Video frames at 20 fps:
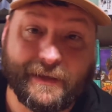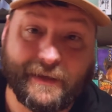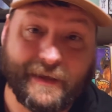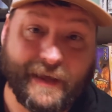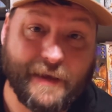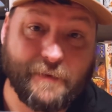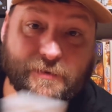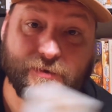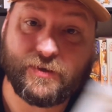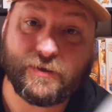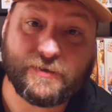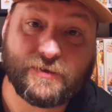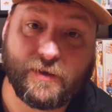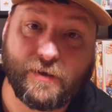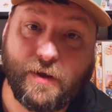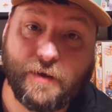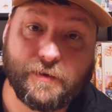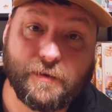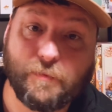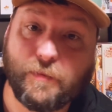game took so
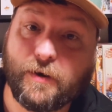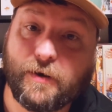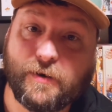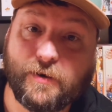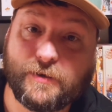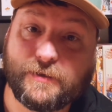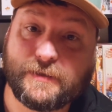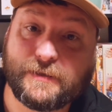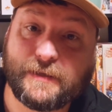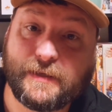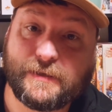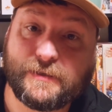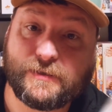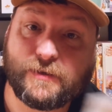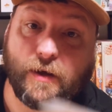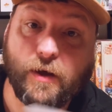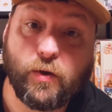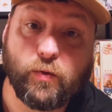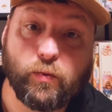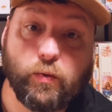long, the murderer just gets
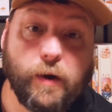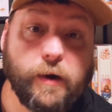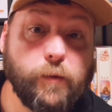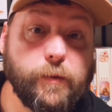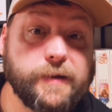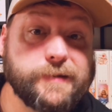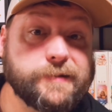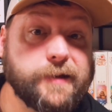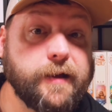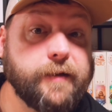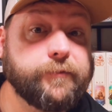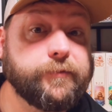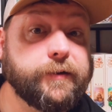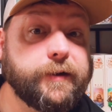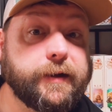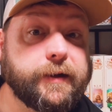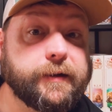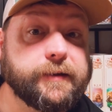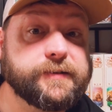to run away scot-free.